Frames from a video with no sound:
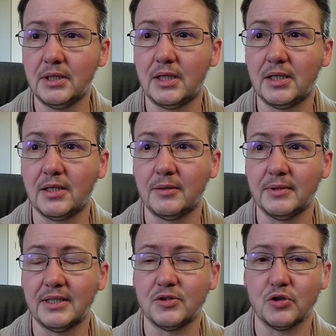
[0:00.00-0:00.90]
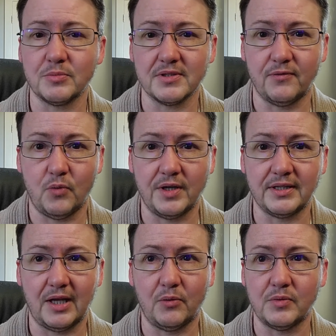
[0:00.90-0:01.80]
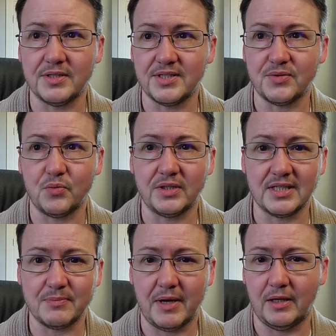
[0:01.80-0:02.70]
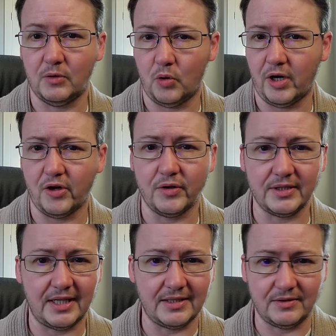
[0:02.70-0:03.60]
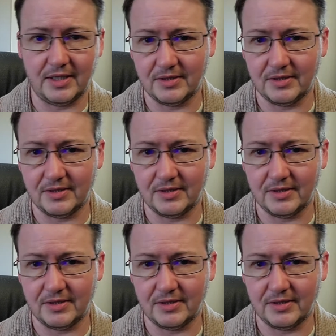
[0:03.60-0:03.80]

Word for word: uh, in terms of one that was witnessed by a lawyer and, and,